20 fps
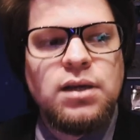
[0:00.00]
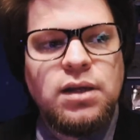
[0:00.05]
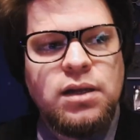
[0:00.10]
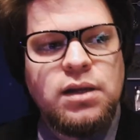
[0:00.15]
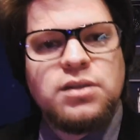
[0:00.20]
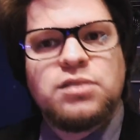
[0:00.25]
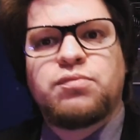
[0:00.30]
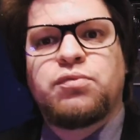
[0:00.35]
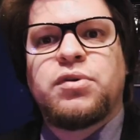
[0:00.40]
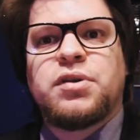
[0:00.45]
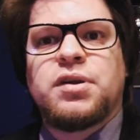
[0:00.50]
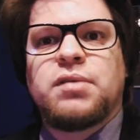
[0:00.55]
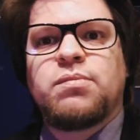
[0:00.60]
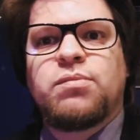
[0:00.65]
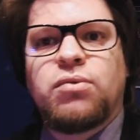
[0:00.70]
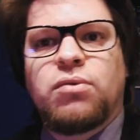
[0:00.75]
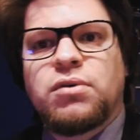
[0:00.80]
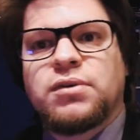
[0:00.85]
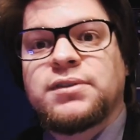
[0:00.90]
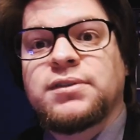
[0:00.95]
That's pretty
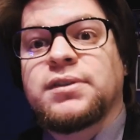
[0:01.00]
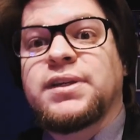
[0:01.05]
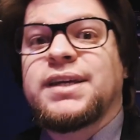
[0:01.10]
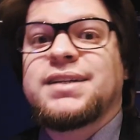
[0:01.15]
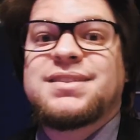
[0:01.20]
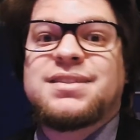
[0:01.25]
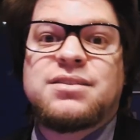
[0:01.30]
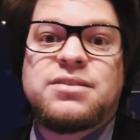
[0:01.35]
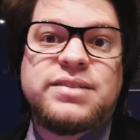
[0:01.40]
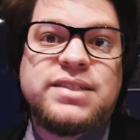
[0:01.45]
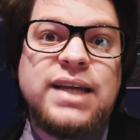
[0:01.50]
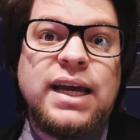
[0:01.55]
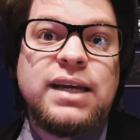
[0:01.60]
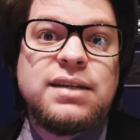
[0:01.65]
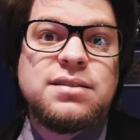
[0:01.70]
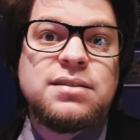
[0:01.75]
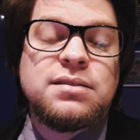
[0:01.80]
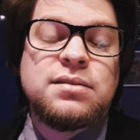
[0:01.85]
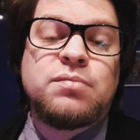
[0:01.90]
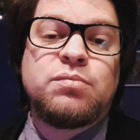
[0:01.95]
important.
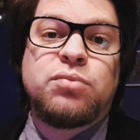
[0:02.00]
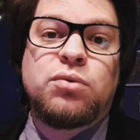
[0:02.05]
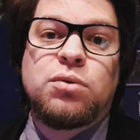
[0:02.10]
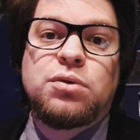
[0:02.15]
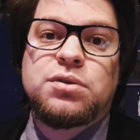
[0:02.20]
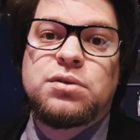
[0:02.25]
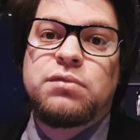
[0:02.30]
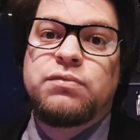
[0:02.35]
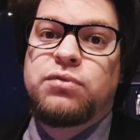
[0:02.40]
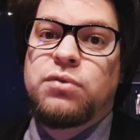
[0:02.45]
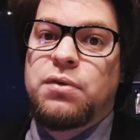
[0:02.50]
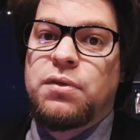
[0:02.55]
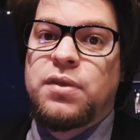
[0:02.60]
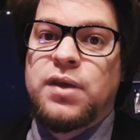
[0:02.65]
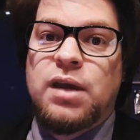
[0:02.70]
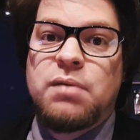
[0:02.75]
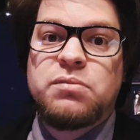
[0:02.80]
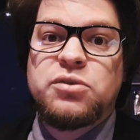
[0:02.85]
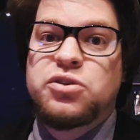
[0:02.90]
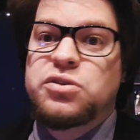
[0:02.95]
Exercise is important for
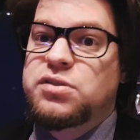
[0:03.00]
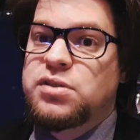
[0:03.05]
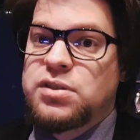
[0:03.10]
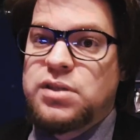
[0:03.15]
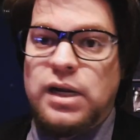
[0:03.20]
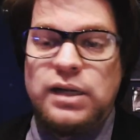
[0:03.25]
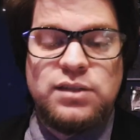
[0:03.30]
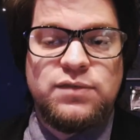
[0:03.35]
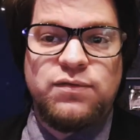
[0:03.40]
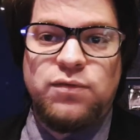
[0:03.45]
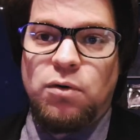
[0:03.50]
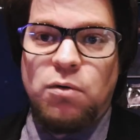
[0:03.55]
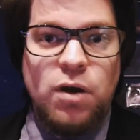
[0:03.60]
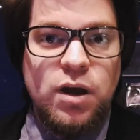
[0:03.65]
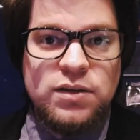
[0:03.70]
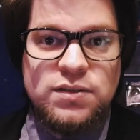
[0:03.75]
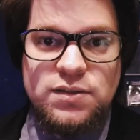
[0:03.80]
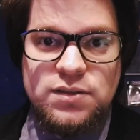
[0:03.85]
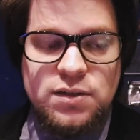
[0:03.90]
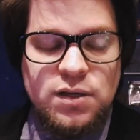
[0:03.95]
them just as for
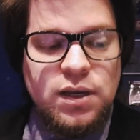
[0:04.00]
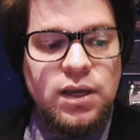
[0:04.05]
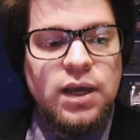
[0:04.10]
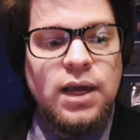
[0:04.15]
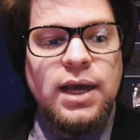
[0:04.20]
us.